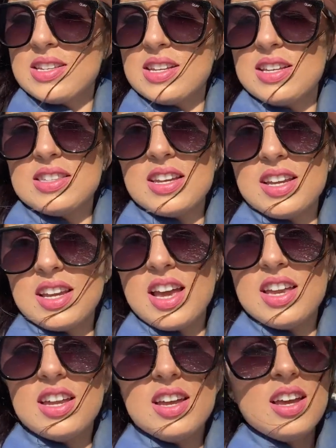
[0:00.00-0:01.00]
it's
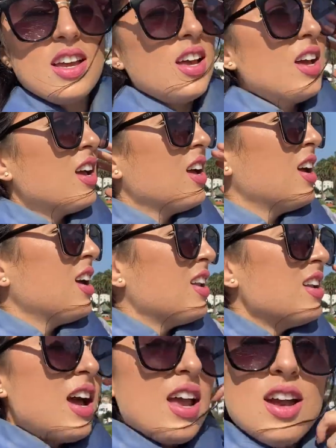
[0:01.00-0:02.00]

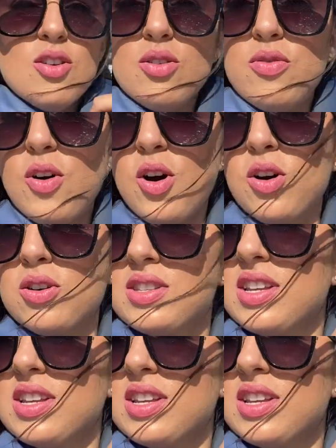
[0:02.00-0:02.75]
like Niagara Falls